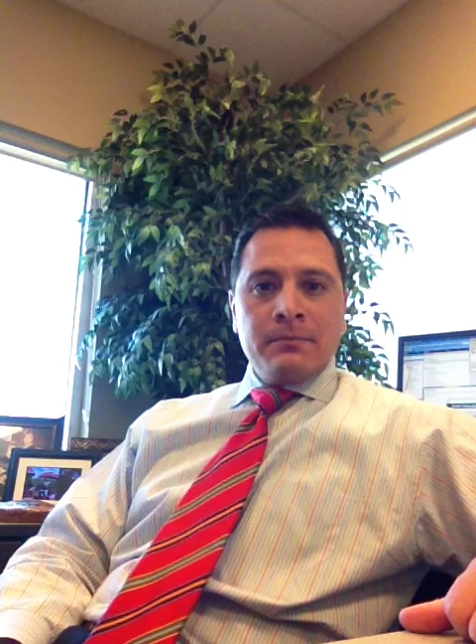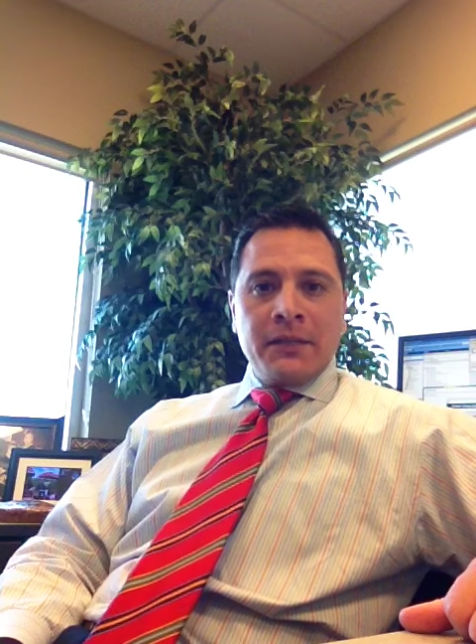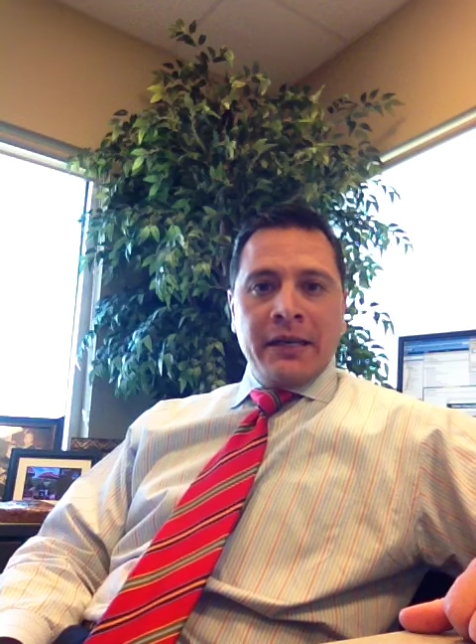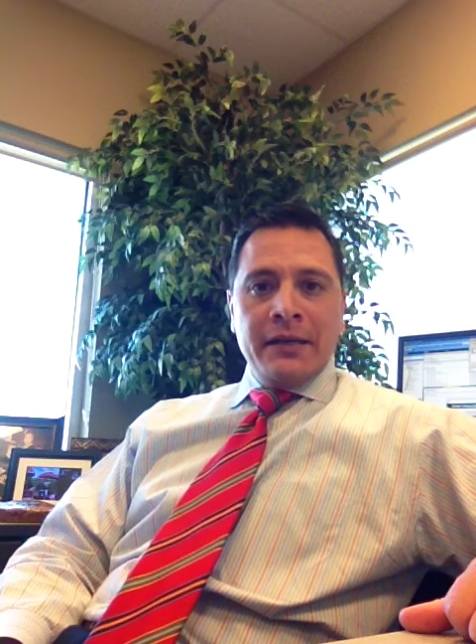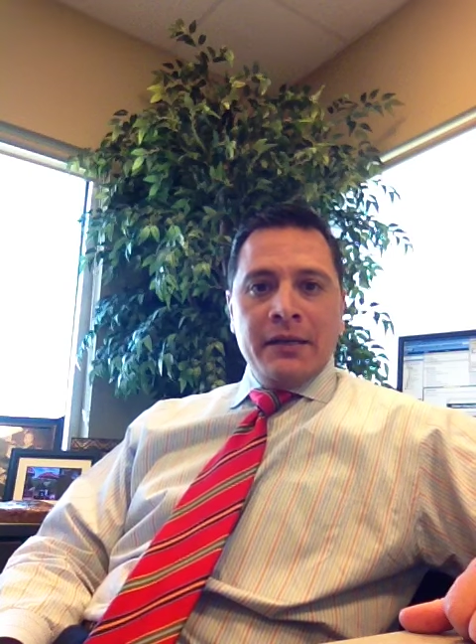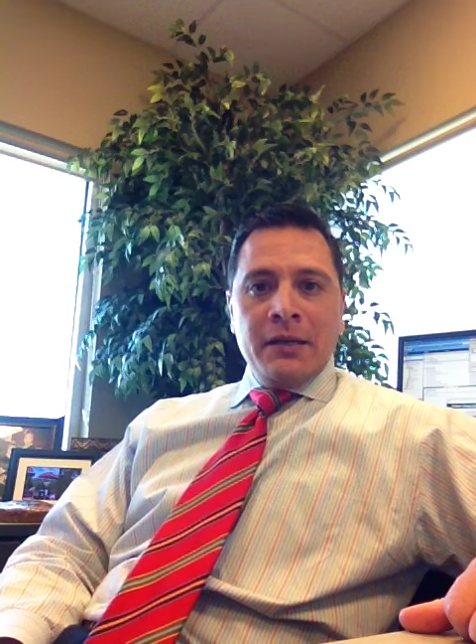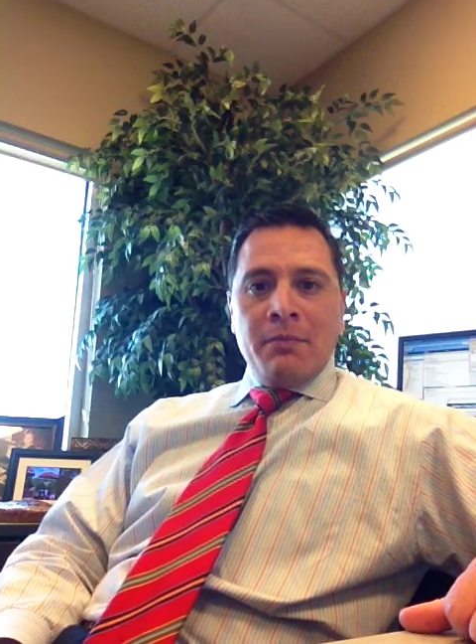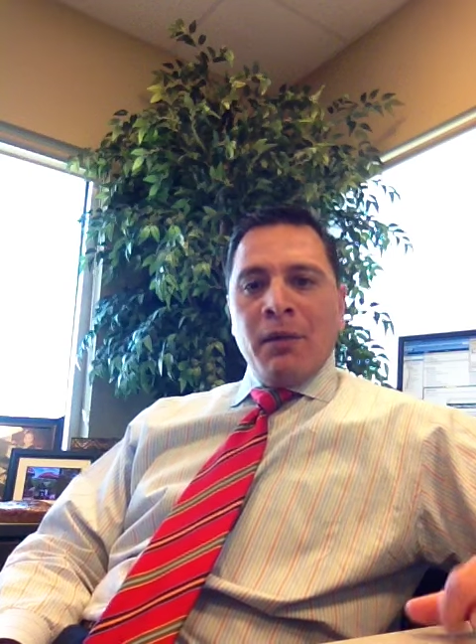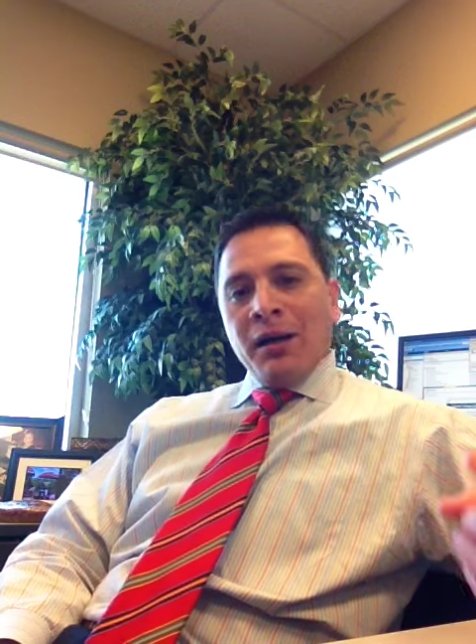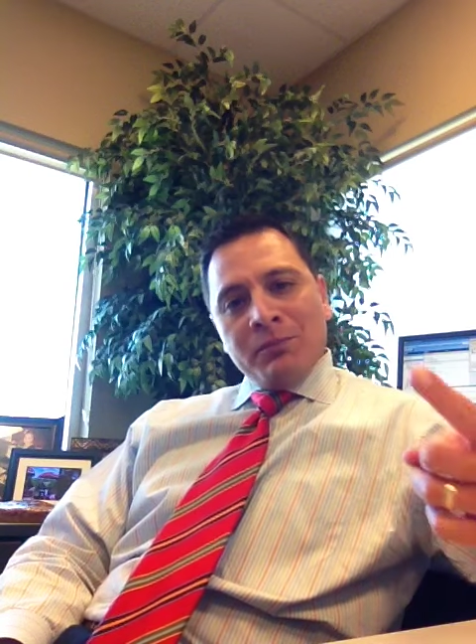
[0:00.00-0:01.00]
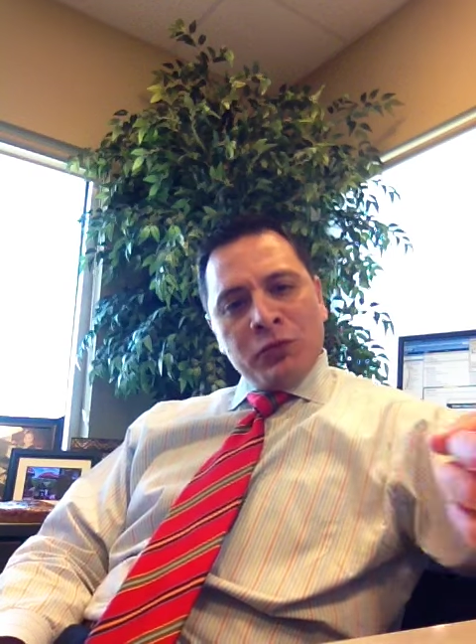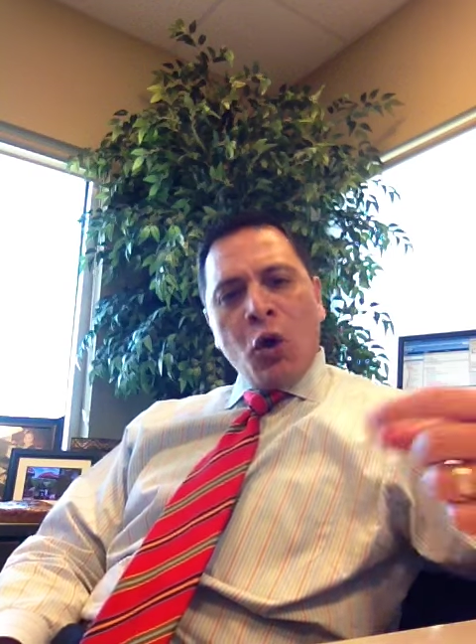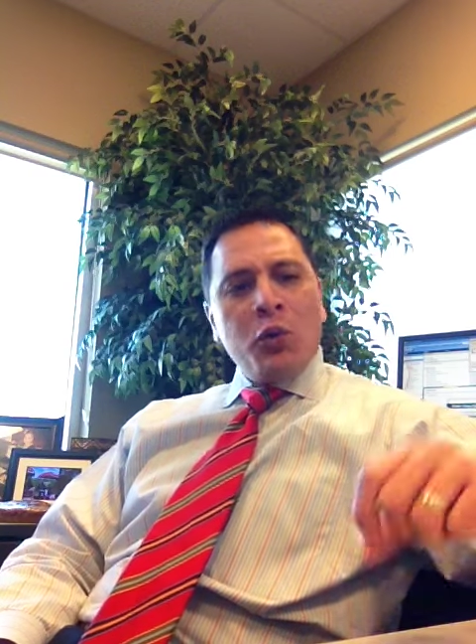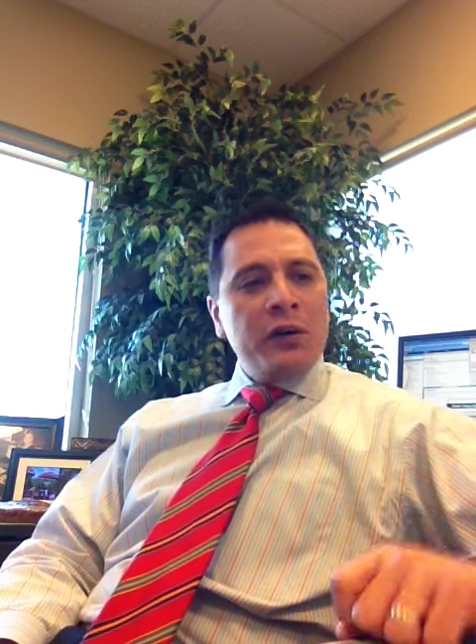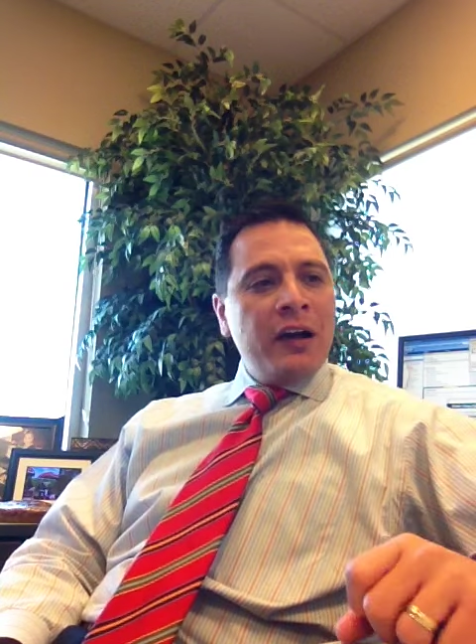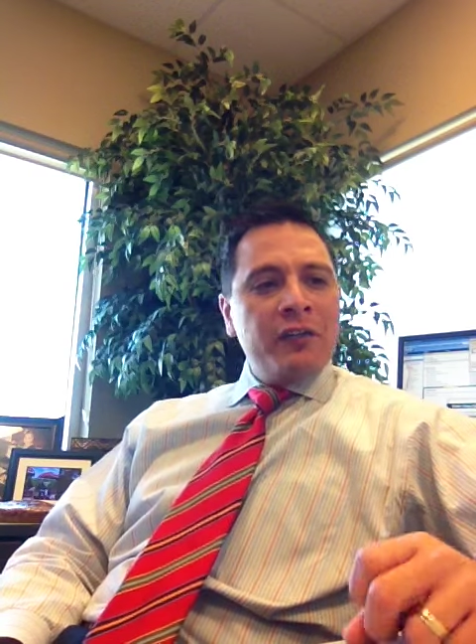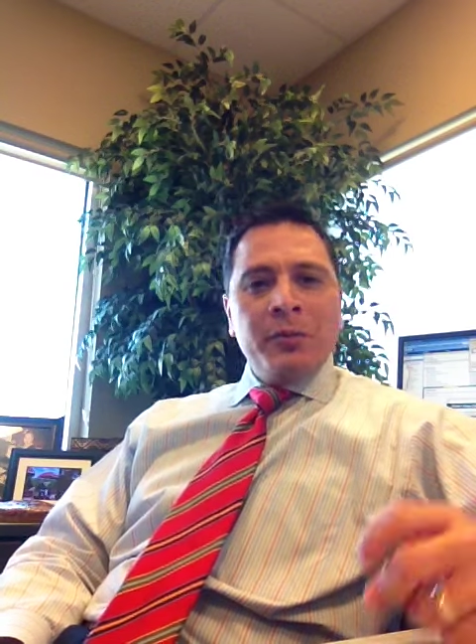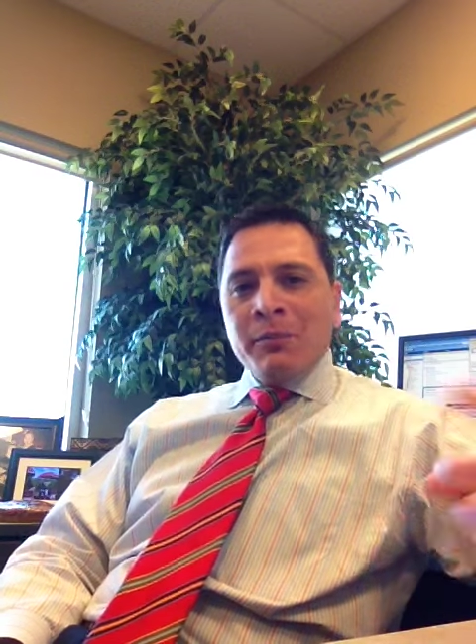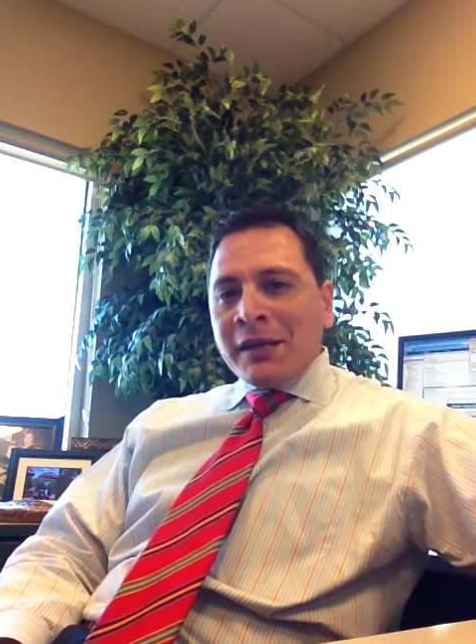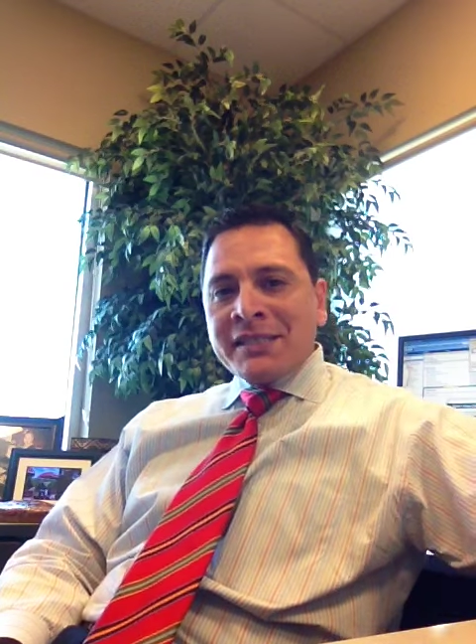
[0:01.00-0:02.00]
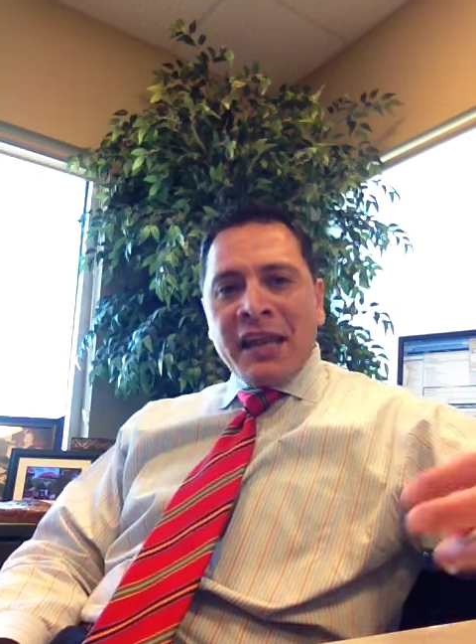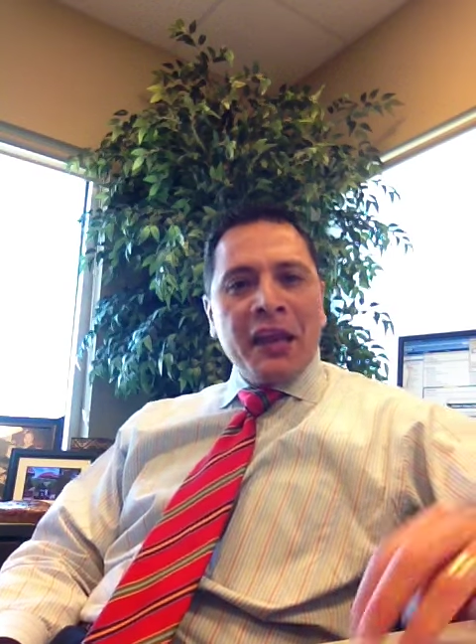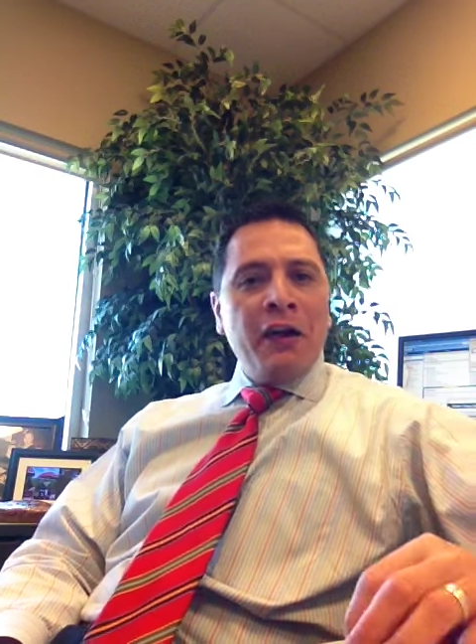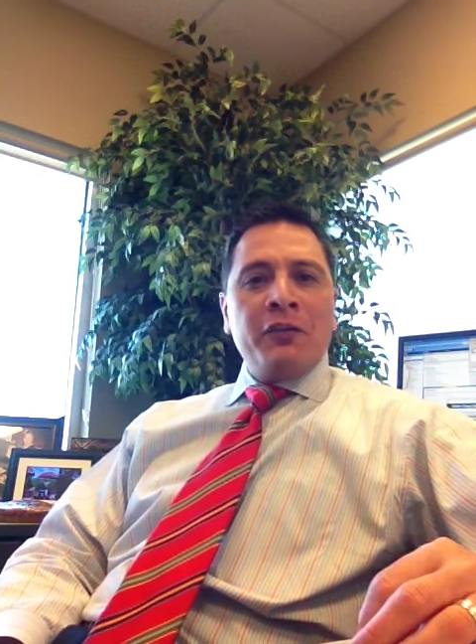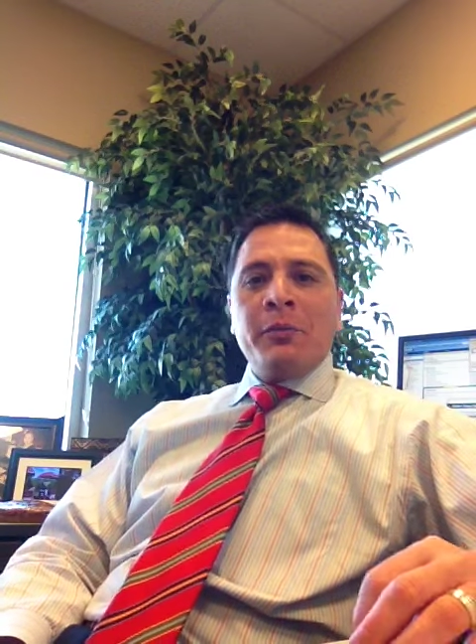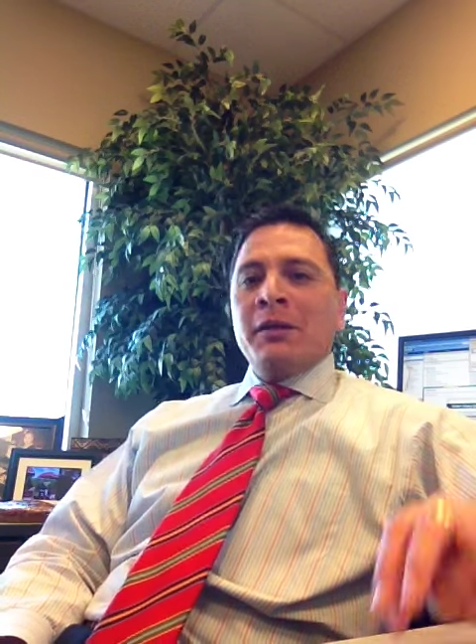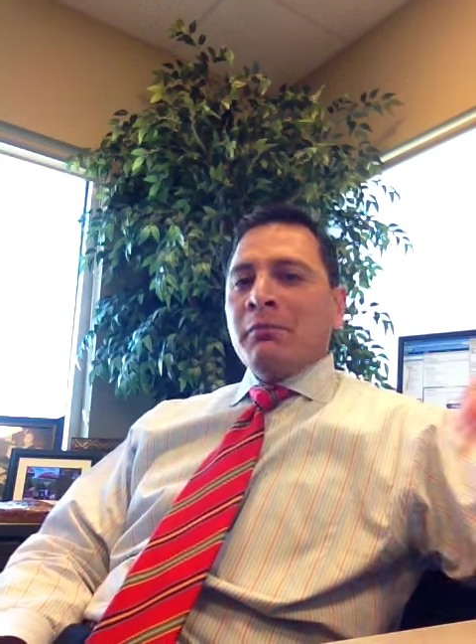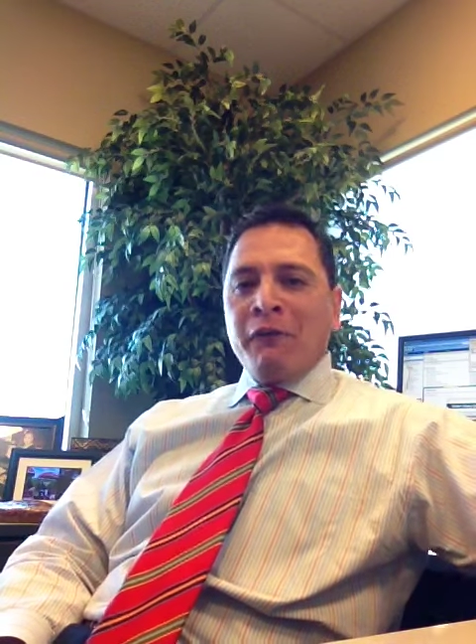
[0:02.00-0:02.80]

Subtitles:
Okay? My local government, my state government,